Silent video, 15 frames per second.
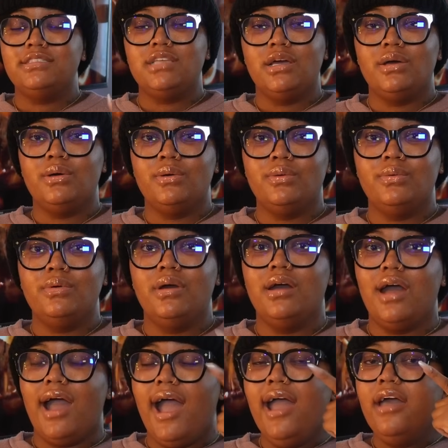So
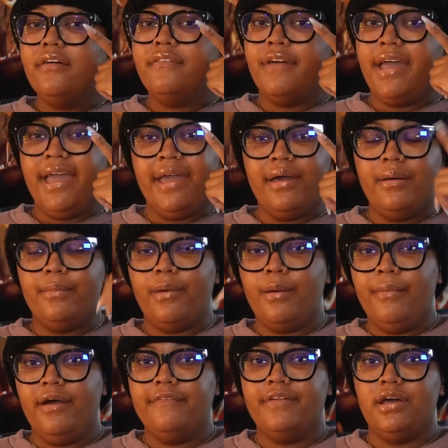I have an app on
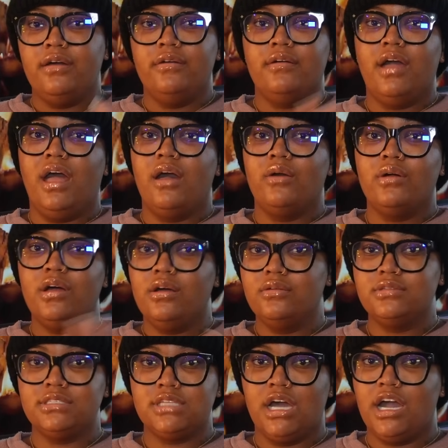my phone called
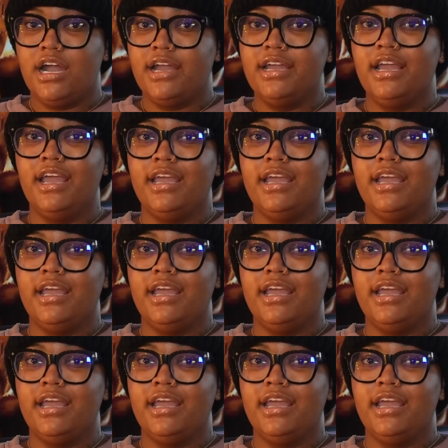CoStar,